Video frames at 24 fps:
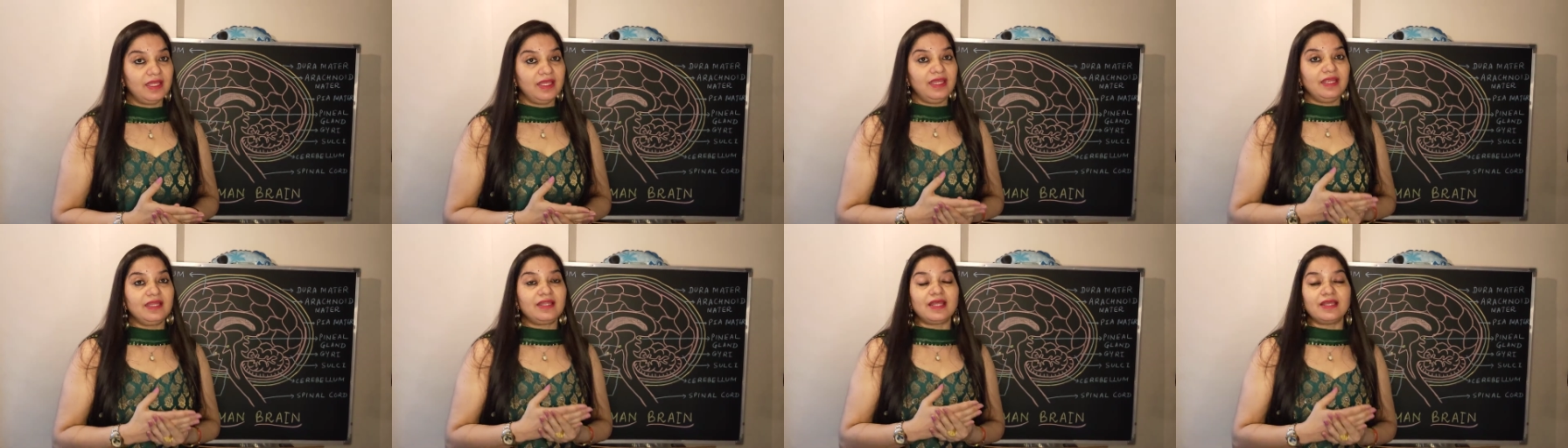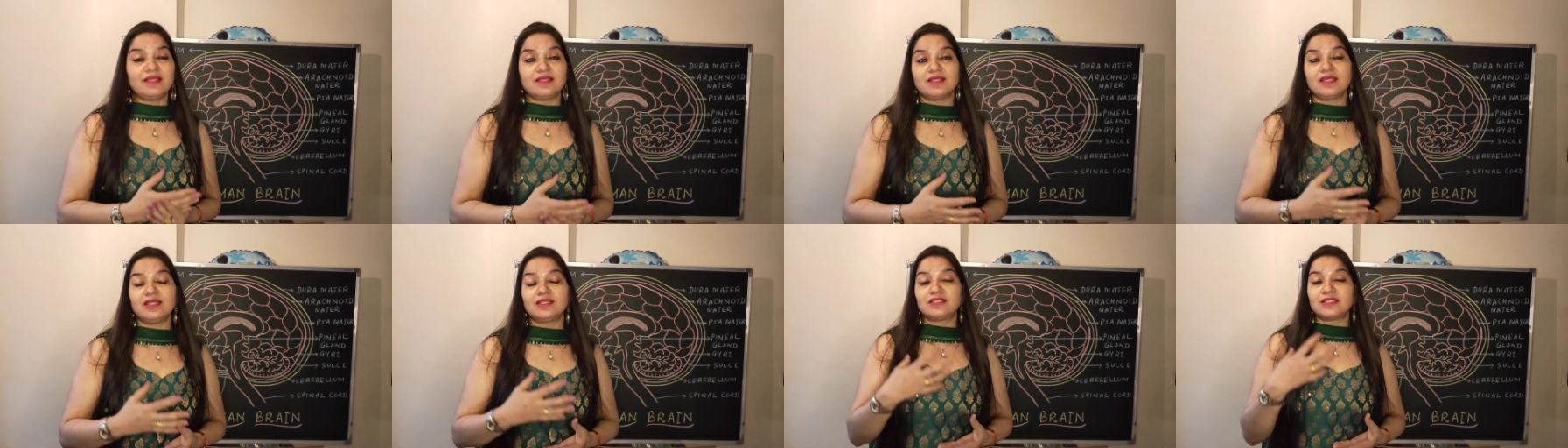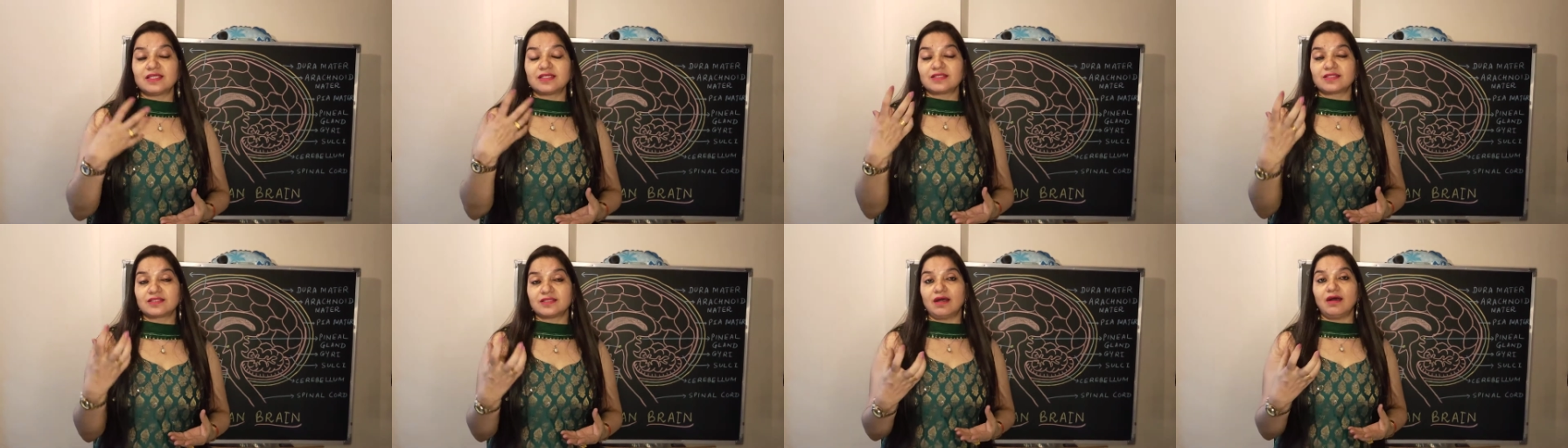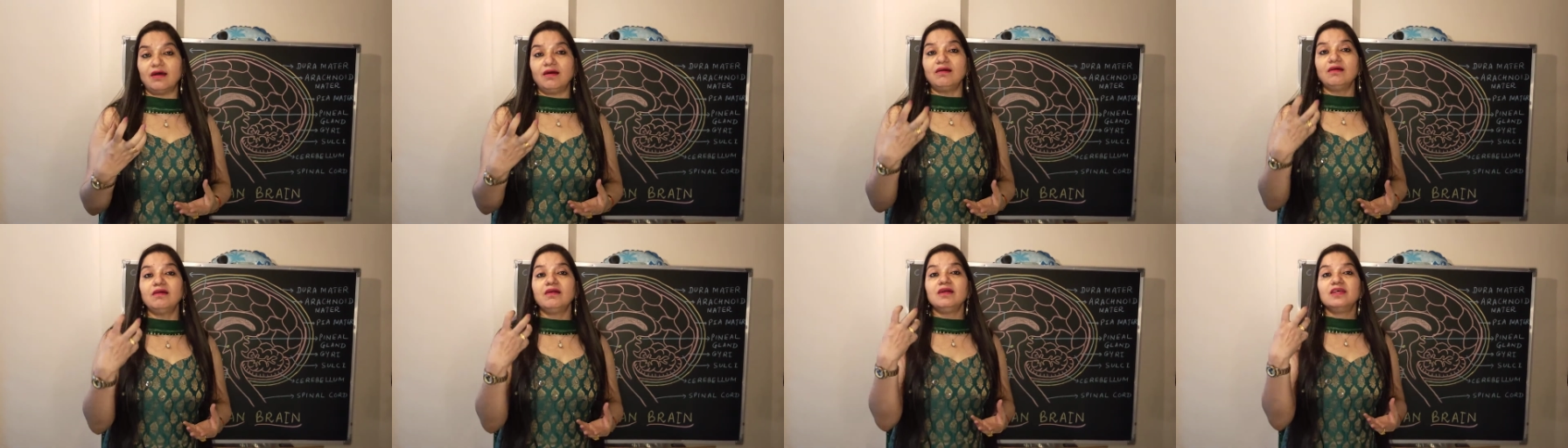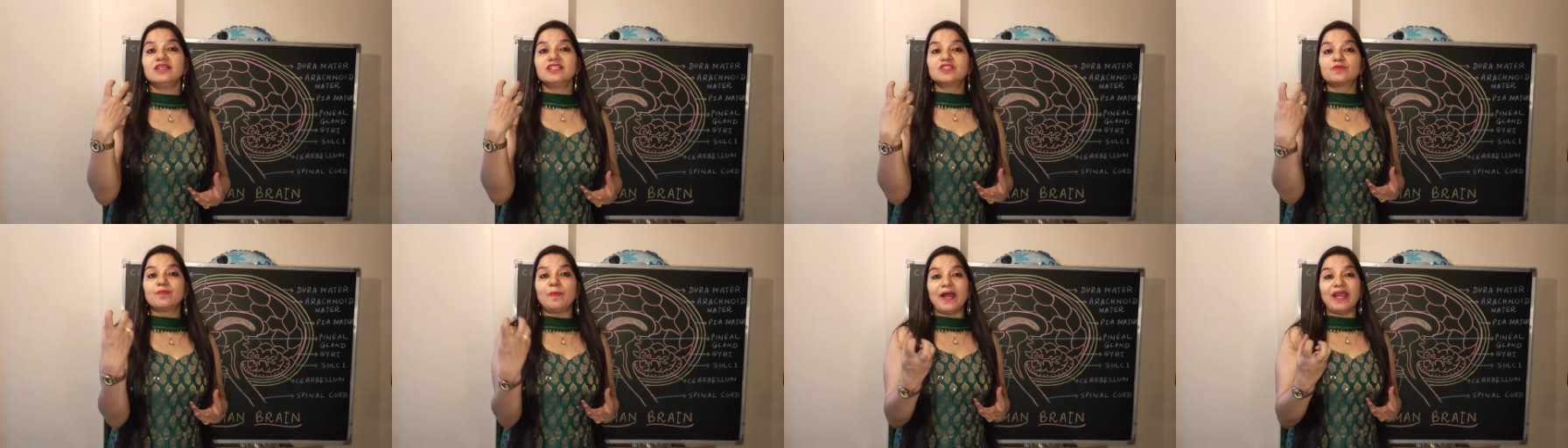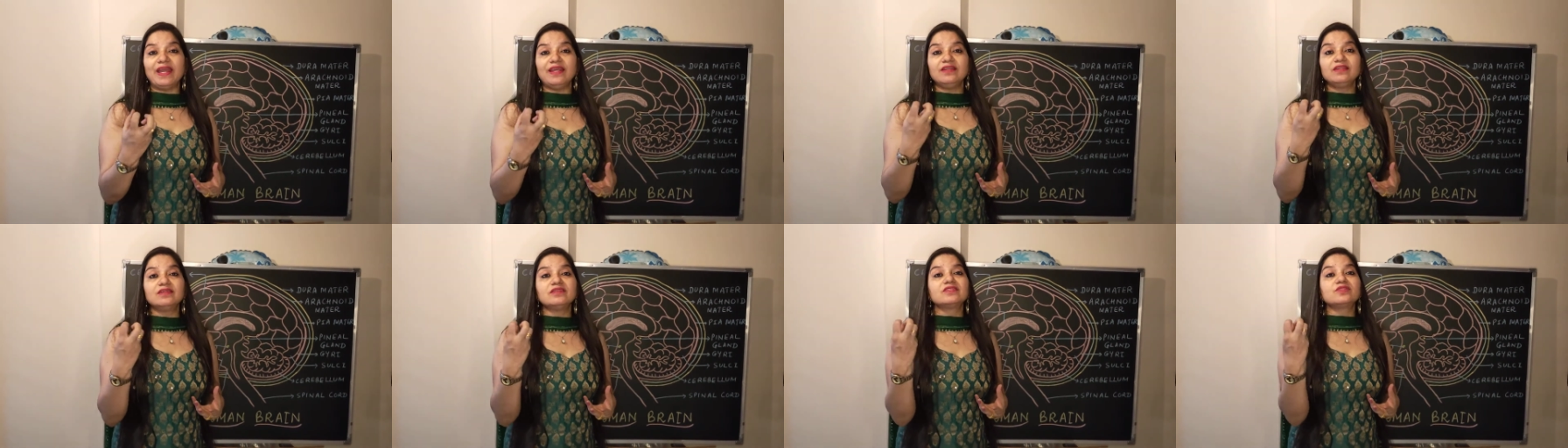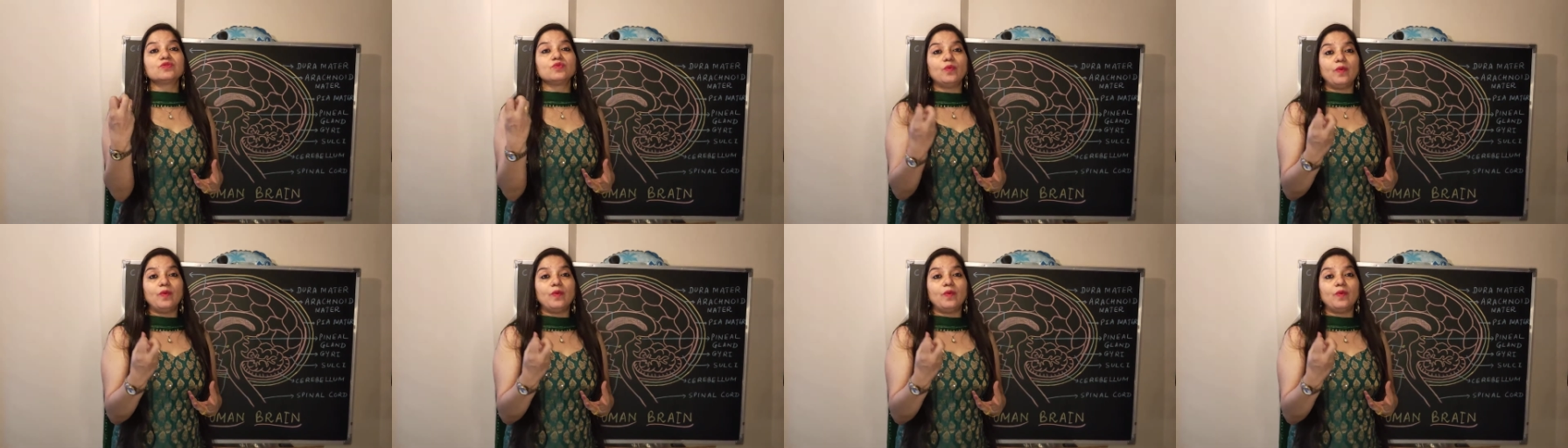It is a spider's